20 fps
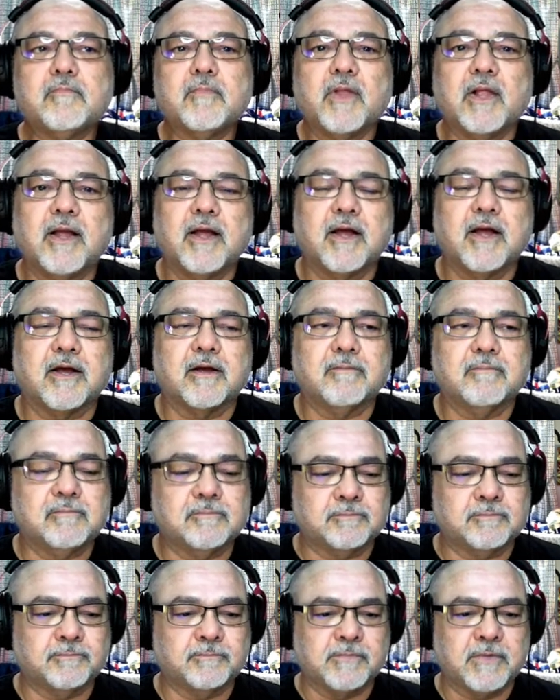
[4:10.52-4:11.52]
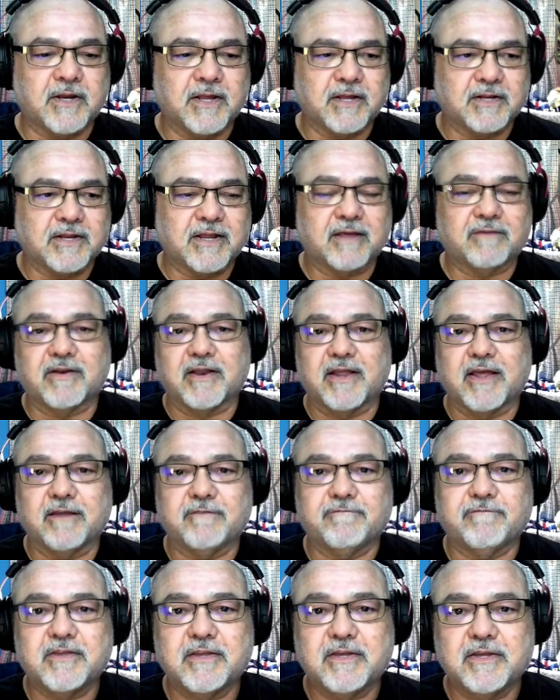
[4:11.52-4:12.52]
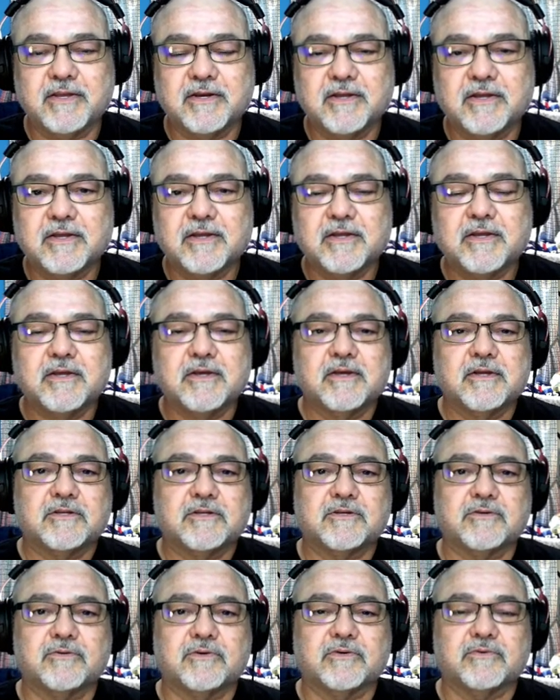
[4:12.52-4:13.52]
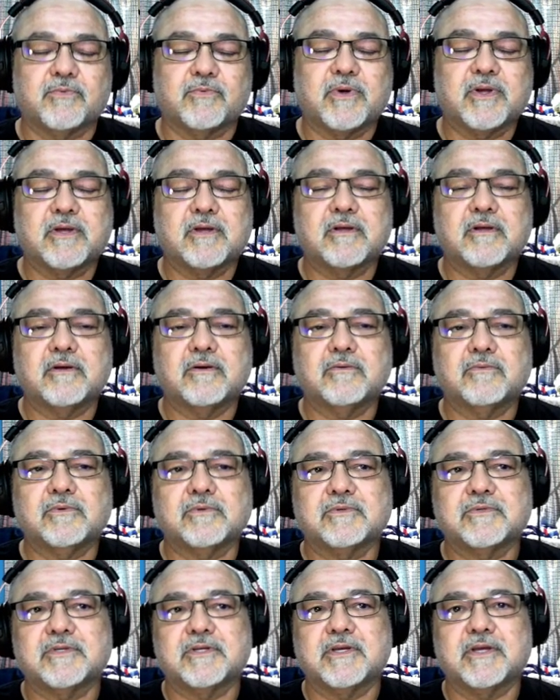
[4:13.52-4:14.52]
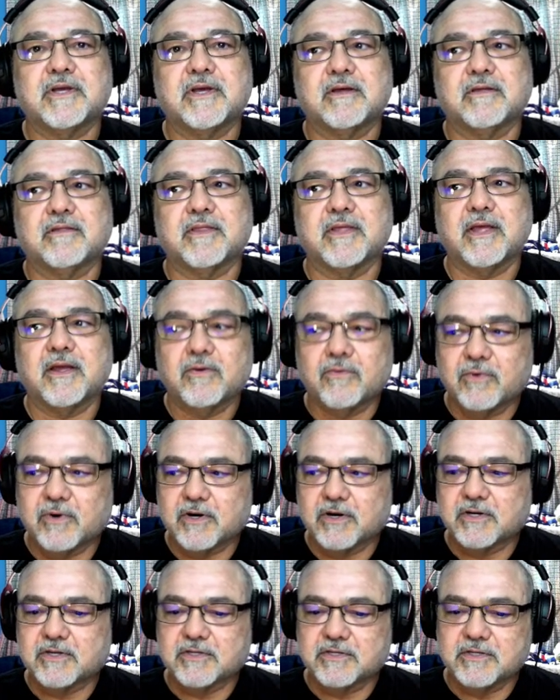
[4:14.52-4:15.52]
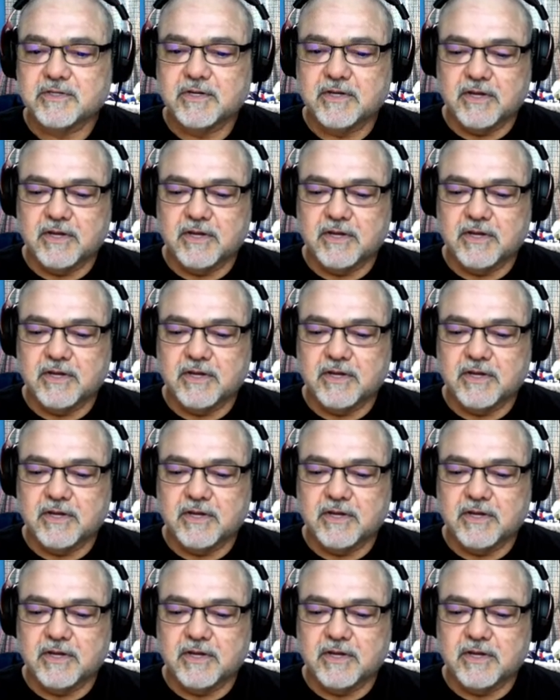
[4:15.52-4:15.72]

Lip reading: I'd like to have a live feed too as well. We'll see how that works.